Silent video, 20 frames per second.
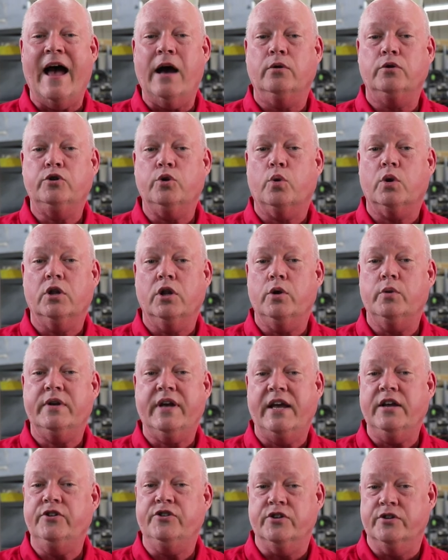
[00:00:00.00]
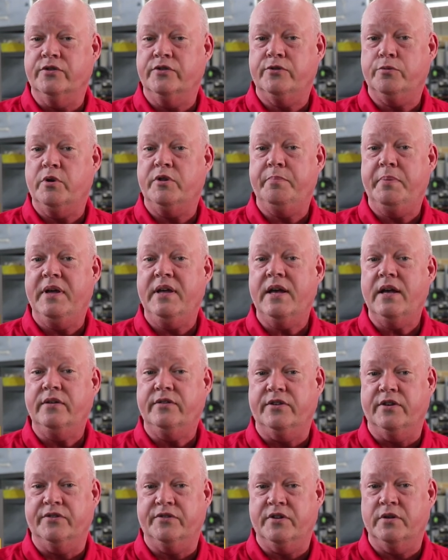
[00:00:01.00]
outdoor locations with PA
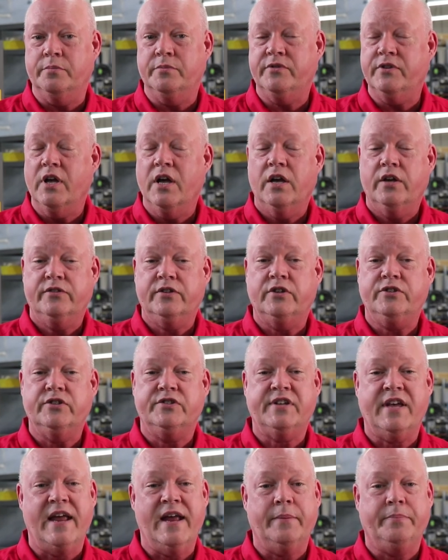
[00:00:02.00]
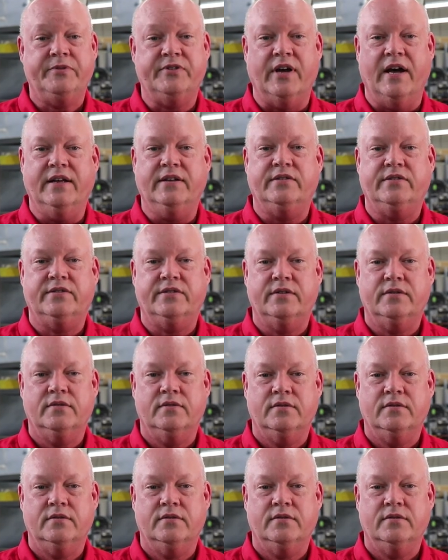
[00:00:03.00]
systems such as campsites.